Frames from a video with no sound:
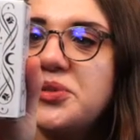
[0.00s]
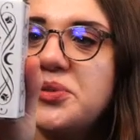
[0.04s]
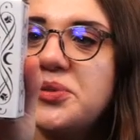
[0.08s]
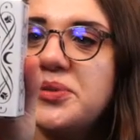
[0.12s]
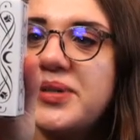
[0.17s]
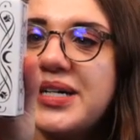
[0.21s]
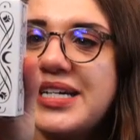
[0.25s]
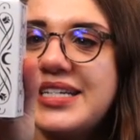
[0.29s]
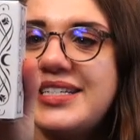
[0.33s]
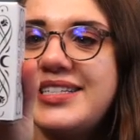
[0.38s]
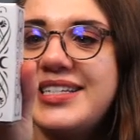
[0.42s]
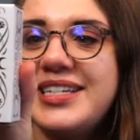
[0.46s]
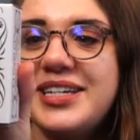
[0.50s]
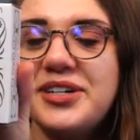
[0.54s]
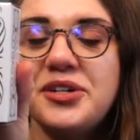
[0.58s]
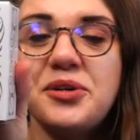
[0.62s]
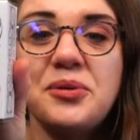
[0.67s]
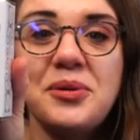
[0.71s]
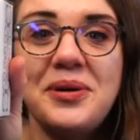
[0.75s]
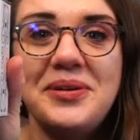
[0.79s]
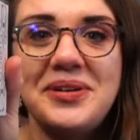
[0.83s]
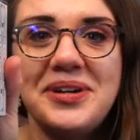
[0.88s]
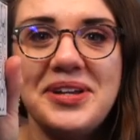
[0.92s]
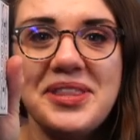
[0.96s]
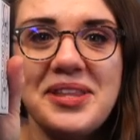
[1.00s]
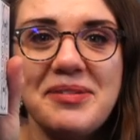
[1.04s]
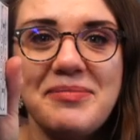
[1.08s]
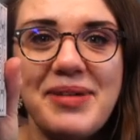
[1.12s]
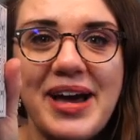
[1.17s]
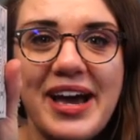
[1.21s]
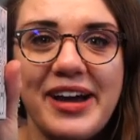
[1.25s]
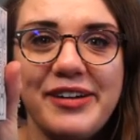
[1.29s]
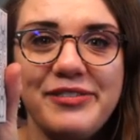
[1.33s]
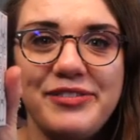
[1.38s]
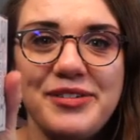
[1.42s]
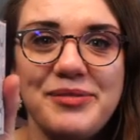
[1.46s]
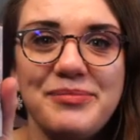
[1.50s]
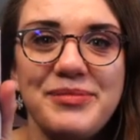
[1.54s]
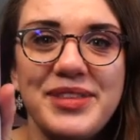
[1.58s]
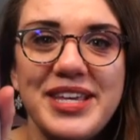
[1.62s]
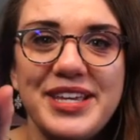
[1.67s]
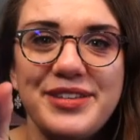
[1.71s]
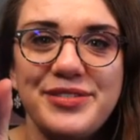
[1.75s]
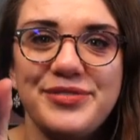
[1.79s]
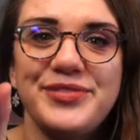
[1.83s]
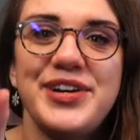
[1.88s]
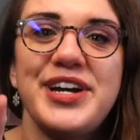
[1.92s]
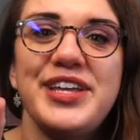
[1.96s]
Ooh, I see a quote on the back from
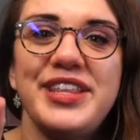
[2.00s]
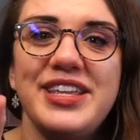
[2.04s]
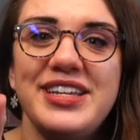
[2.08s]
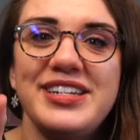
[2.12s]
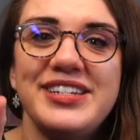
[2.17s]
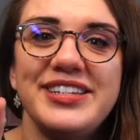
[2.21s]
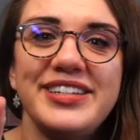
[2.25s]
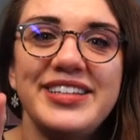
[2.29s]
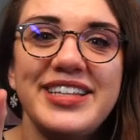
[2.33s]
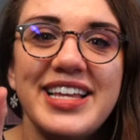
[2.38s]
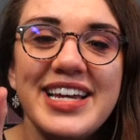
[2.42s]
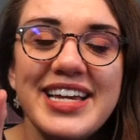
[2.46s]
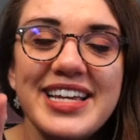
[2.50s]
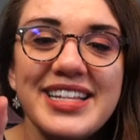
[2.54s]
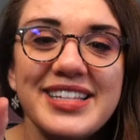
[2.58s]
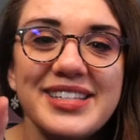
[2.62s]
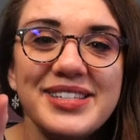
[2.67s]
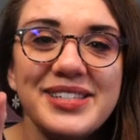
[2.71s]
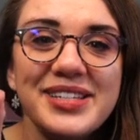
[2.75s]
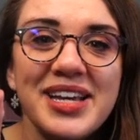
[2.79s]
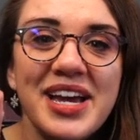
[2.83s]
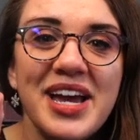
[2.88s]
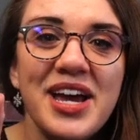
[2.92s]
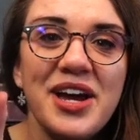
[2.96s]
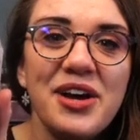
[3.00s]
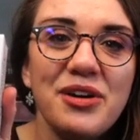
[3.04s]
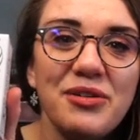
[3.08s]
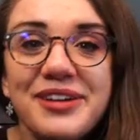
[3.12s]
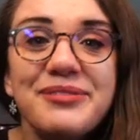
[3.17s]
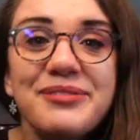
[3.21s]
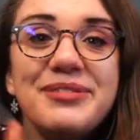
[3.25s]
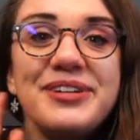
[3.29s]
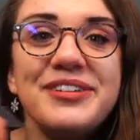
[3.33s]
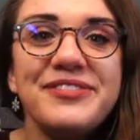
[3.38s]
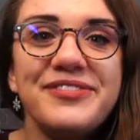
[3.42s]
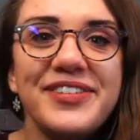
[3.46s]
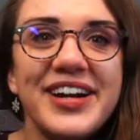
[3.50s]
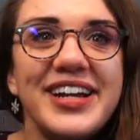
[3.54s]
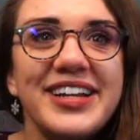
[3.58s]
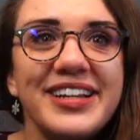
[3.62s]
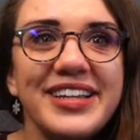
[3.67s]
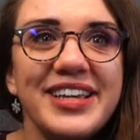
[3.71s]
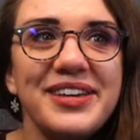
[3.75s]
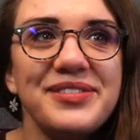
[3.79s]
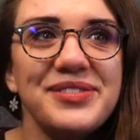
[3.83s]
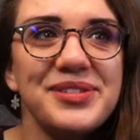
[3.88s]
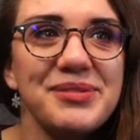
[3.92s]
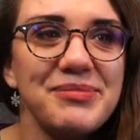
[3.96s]
these Violent Delights we
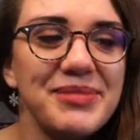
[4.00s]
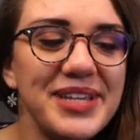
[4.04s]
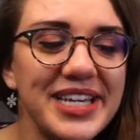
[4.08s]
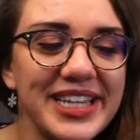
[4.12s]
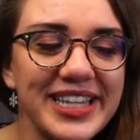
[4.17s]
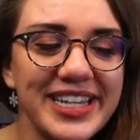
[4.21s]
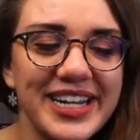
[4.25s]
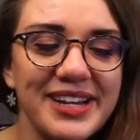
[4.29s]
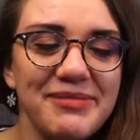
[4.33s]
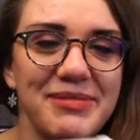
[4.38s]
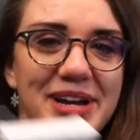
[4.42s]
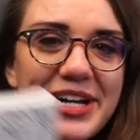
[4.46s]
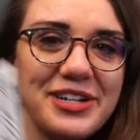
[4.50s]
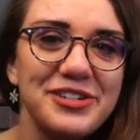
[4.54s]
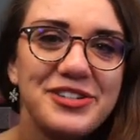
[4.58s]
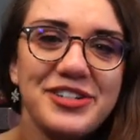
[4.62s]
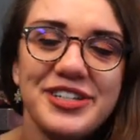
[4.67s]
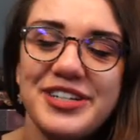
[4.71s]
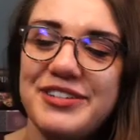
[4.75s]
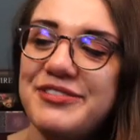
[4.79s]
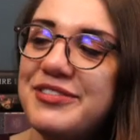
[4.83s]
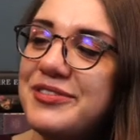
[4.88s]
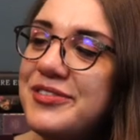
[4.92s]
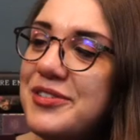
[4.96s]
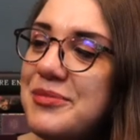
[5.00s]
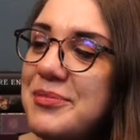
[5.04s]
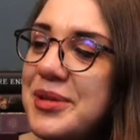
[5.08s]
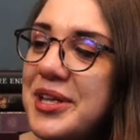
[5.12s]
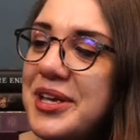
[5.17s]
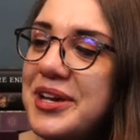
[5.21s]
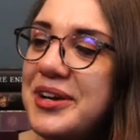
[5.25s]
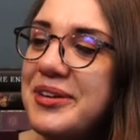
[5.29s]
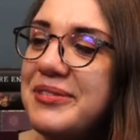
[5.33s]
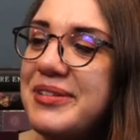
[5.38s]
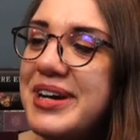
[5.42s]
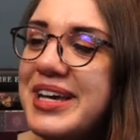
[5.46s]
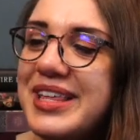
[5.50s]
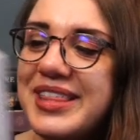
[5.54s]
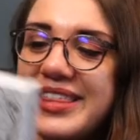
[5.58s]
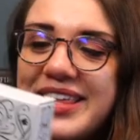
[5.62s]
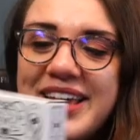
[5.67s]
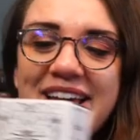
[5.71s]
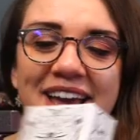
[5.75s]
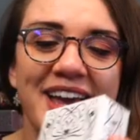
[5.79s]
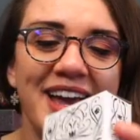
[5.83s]
finally have something that I'm actually familiar with.